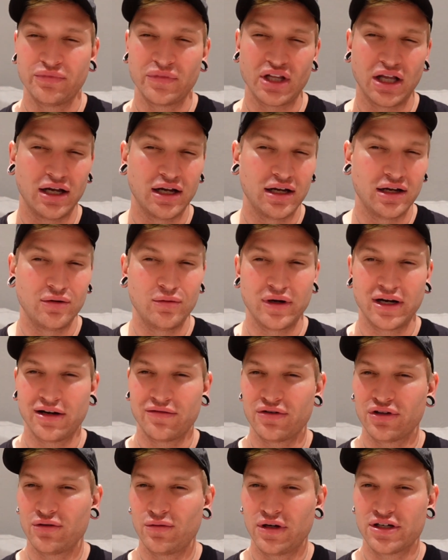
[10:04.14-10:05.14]
uh,
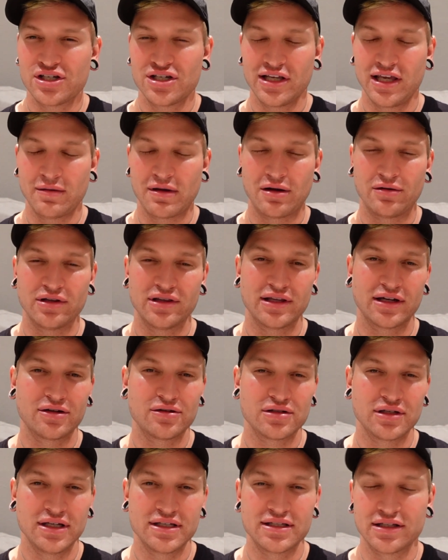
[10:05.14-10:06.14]
whatever the one she came out with,
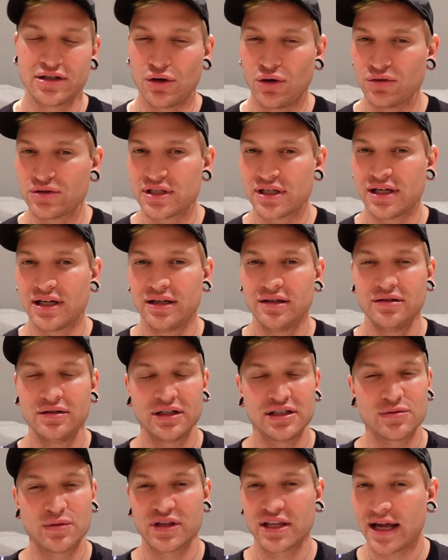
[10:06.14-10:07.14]
it's an Ulta,
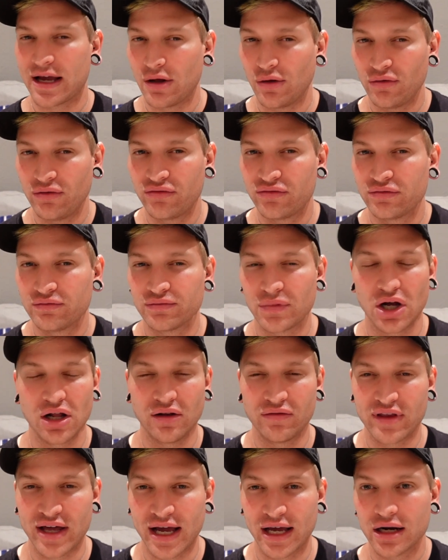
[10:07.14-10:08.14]
it's with e.l.f., all
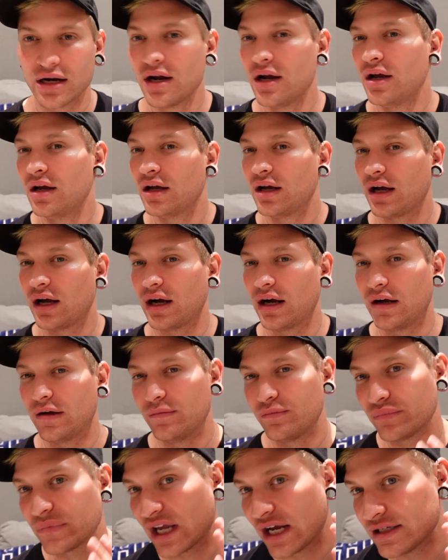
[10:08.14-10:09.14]
that.
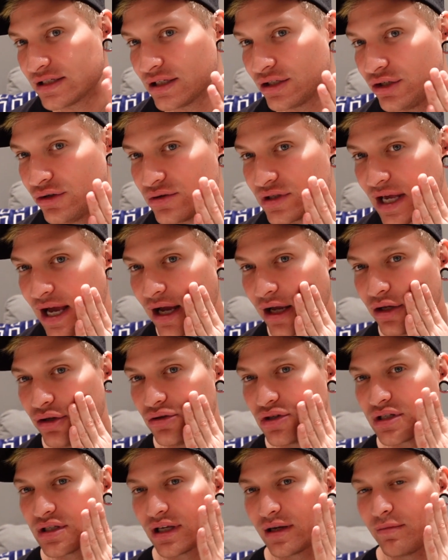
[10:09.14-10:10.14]
Um, I did use that, and you
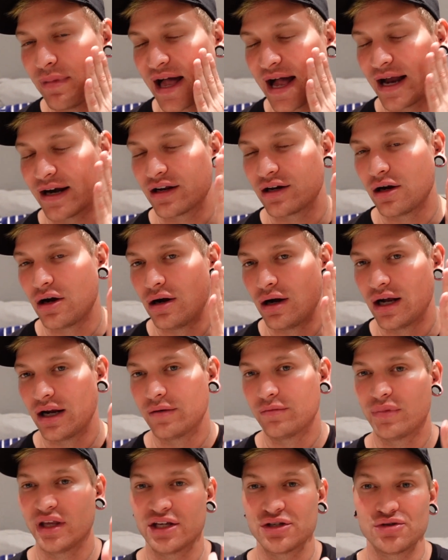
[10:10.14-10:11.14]
just like pat it
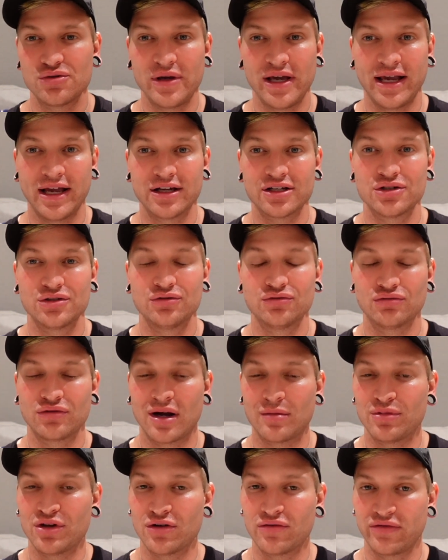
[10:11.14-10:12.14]
on because you can't
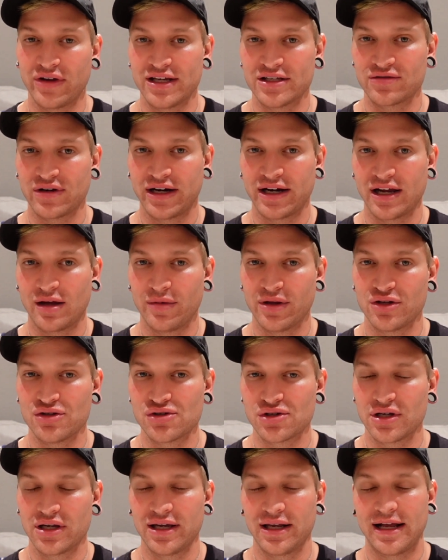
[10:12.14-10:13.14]
rub your face right now because
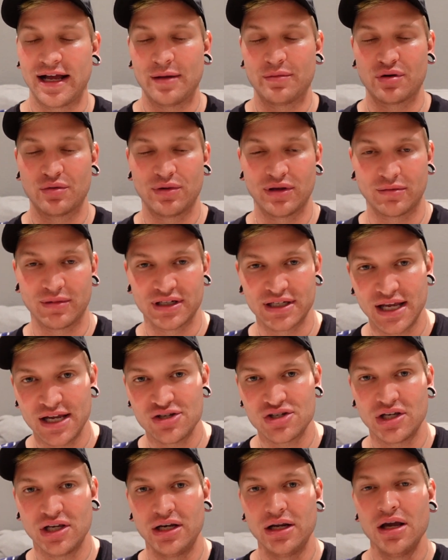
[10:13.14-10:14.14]
you could get
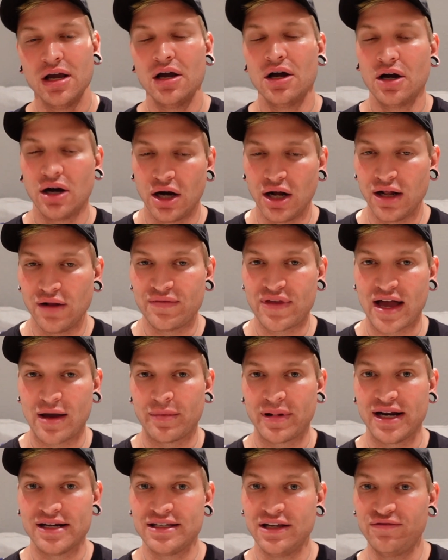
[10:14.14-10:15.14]
hyperpigmentation, all that.
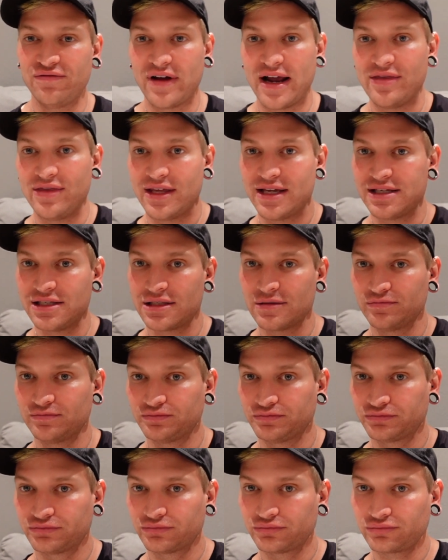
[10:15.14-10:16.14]
But I did find this.
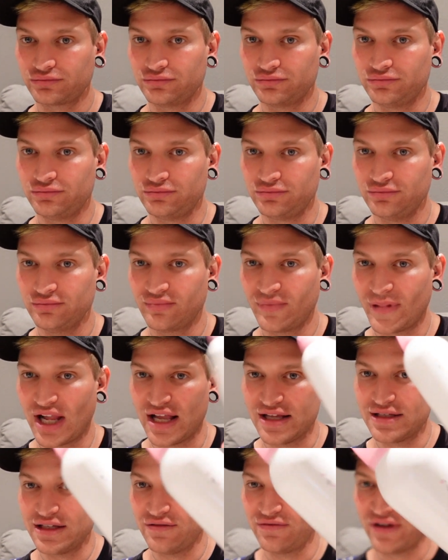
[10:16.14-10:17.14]
I did